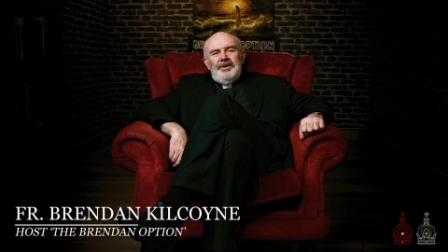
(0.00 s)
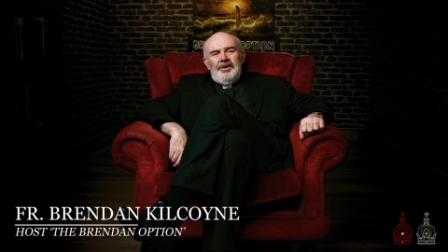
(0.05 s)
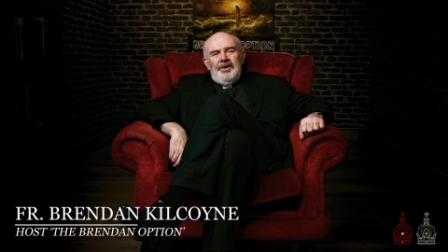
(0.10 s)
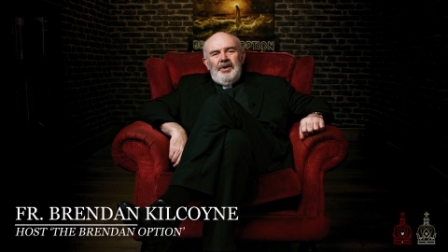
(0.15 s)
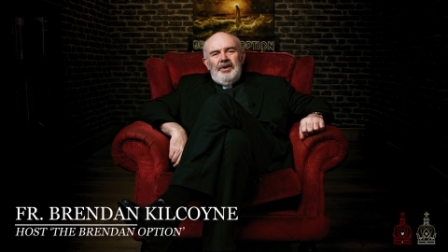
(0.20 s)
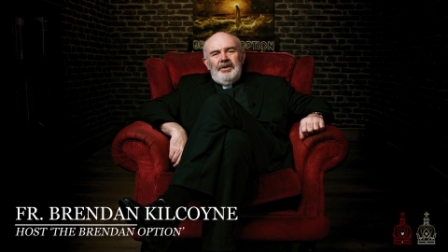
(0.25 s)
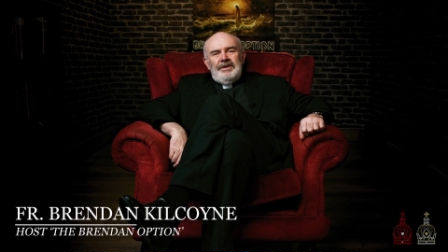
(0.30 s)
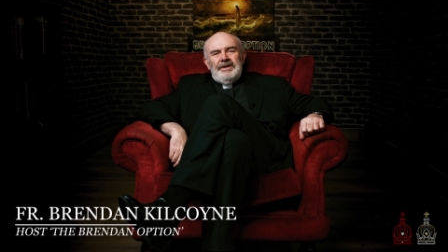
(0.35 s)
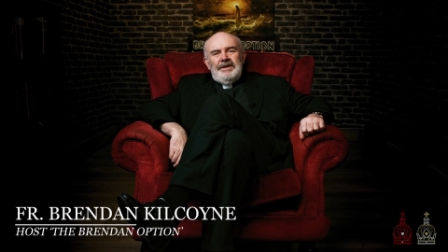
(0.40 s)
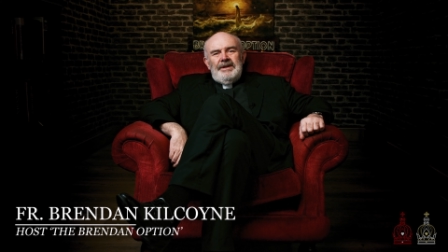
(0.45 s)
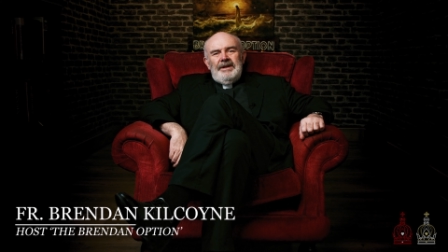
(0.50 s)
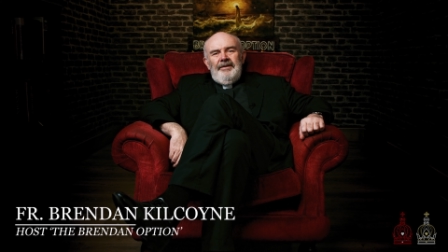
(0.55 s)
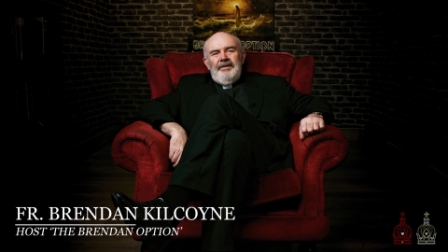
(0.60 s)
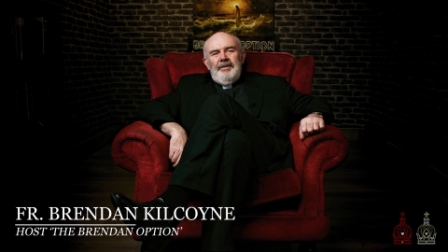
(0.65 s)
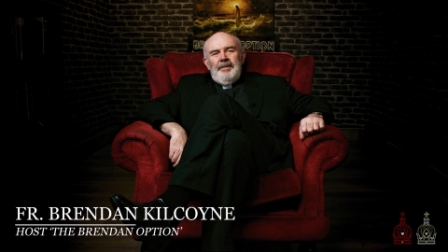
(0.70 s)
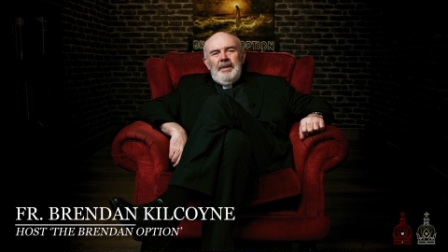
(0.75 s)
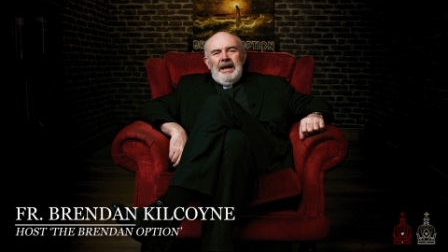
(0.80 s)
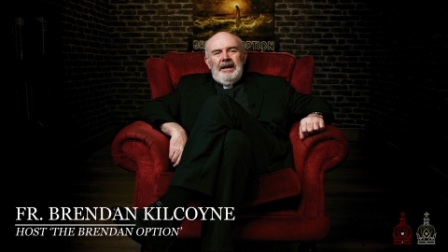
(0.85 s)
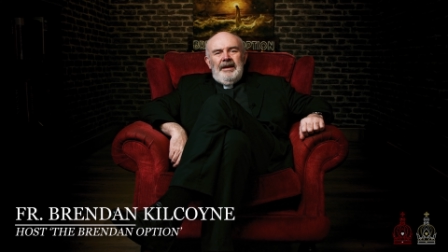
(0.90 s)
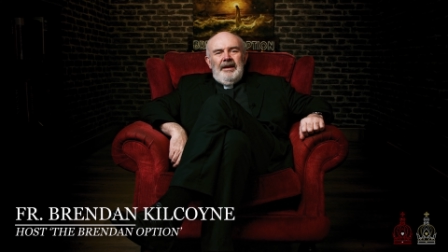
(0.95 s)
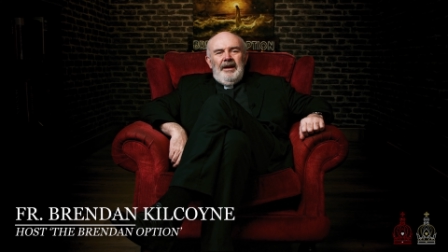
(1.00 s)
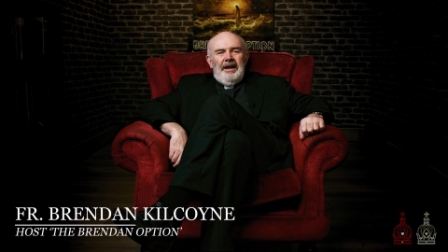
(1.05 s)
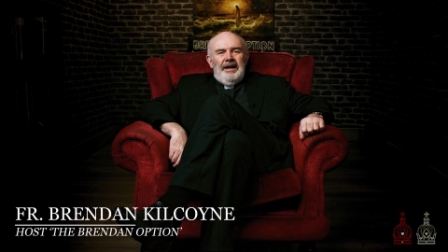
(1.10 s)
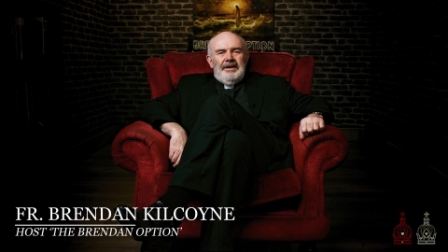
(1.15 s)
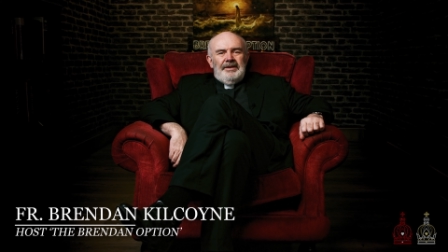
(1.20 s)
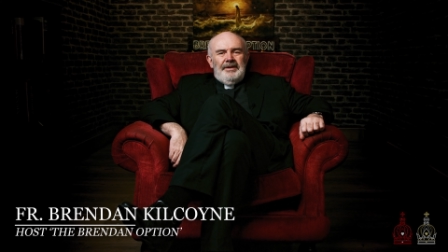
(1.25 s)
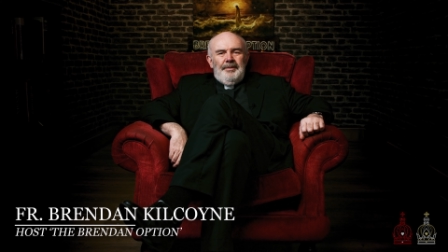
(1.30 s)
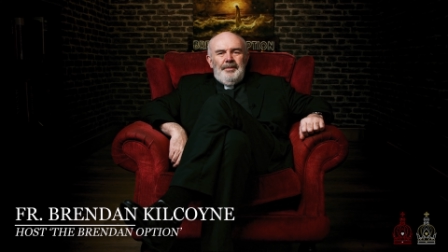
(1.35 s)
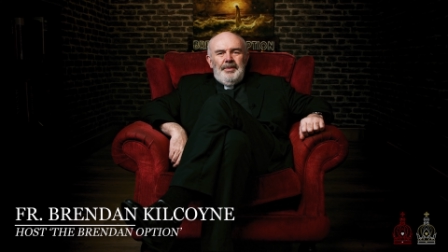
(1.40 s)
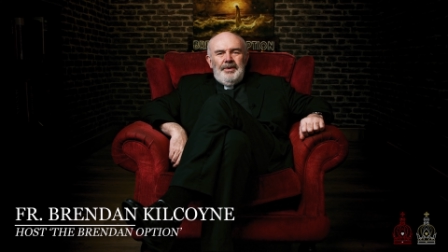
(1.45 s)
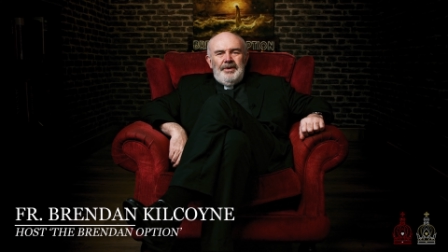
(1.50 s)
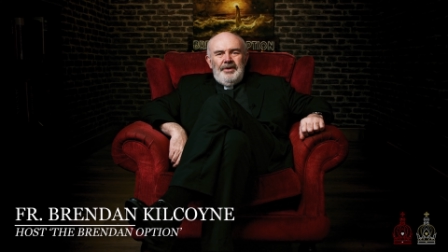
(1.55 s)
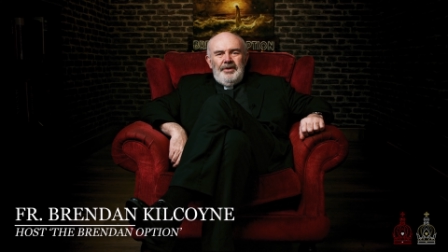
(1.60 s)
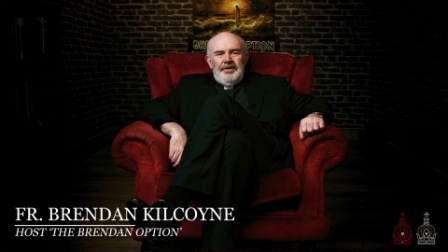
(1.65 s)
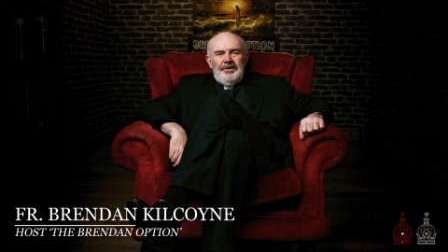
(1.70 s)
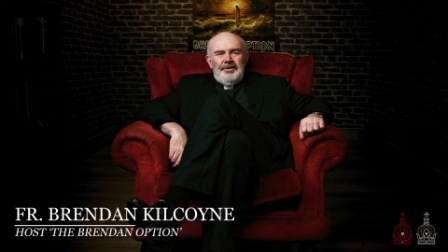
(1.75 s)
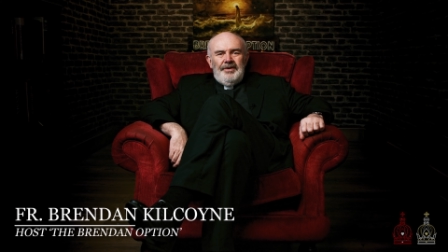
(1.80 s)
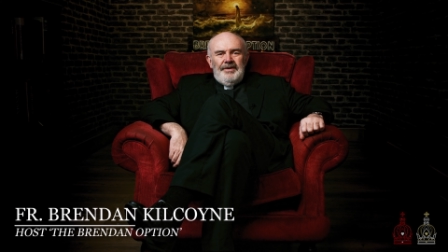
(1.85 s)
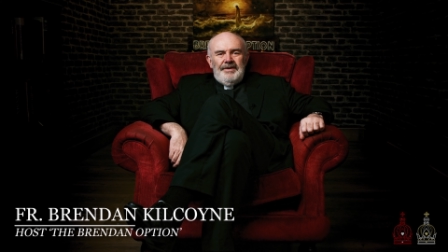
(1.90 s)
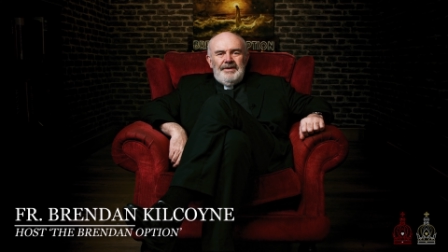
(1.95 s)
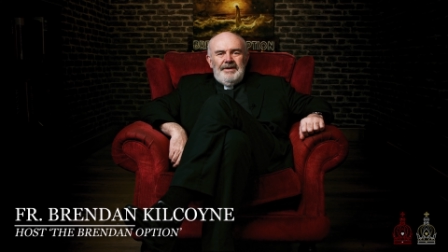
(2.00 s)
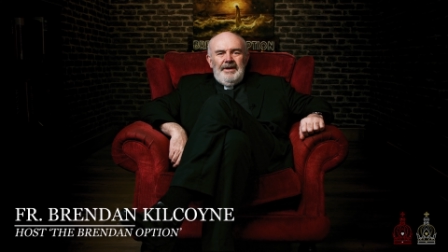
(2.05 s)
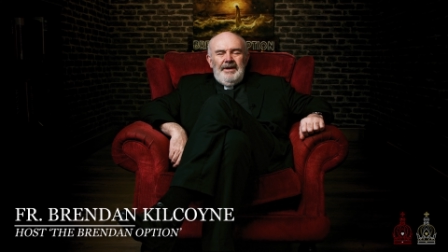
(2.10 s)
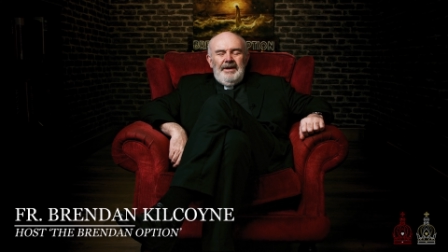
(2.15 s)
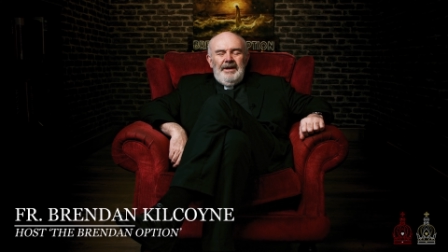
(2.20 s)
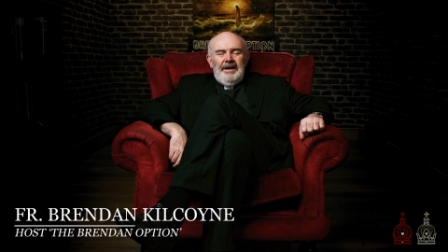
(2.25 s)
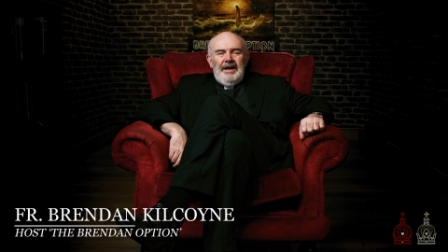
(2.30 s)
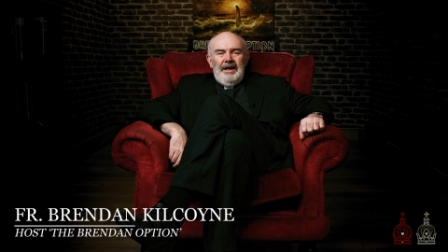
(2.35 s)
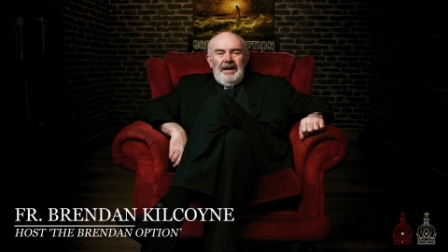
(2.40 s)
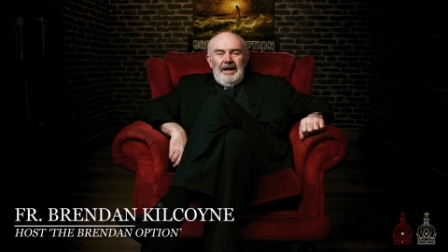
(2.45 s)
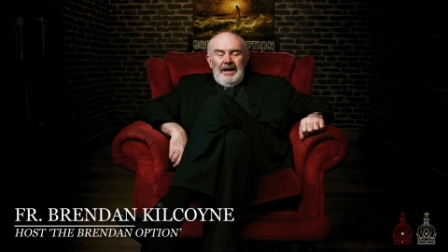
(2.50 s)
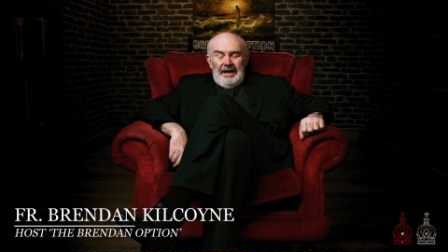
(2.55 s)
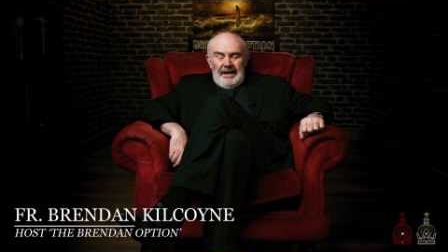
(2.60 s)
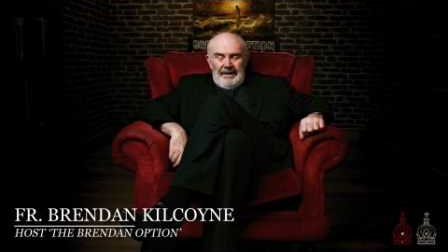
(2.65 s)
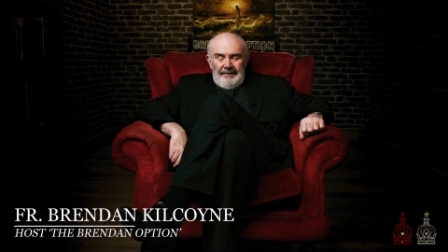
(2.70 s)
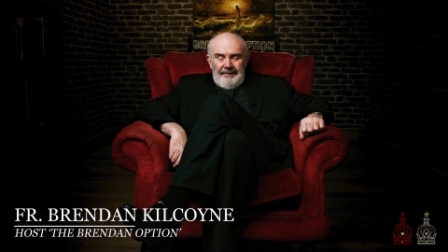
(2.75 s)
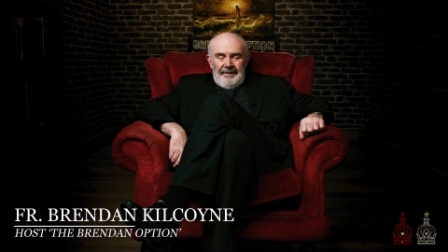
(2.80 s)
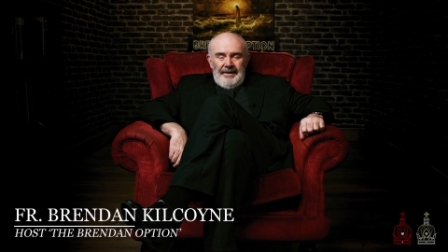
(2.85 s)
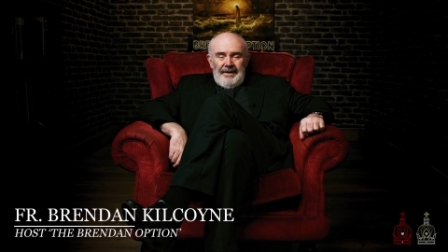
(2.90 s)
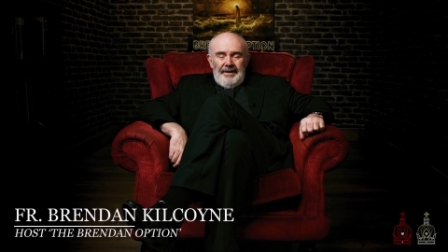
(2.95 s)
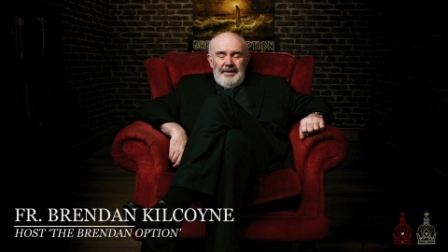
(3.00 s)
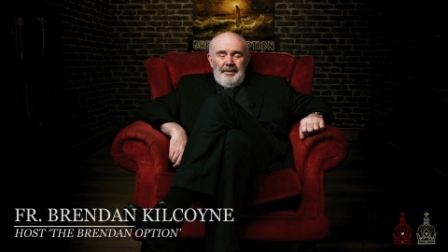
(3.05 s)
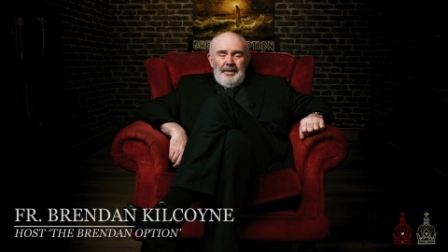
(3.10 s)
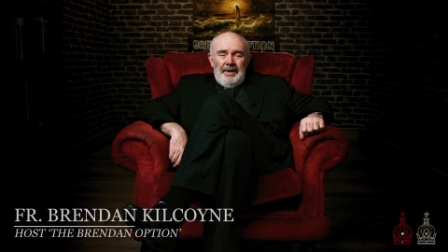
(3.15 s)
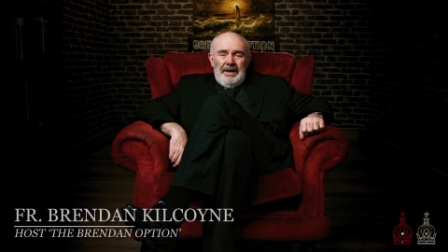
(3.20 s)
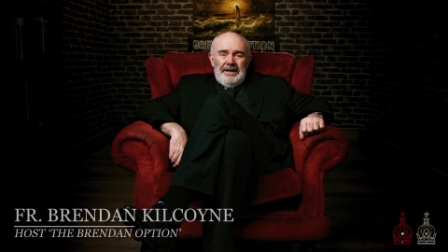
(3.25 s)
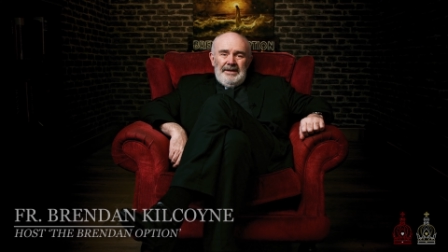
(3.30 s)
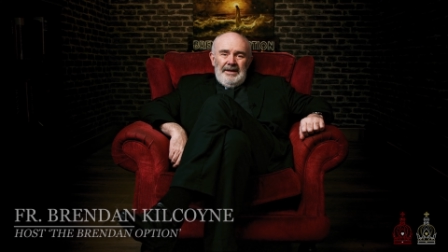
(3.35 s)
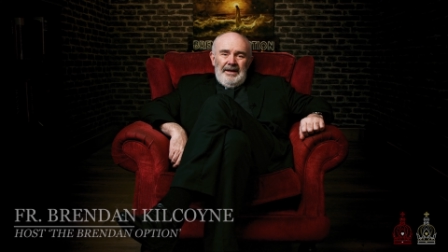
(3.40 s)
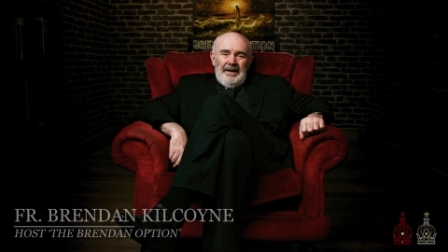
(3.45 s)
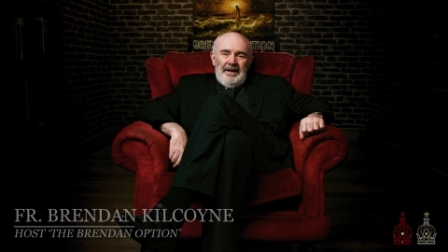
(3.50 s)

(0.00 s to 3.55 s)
you courtesy of Immaculata Productions. I'm Father Brendan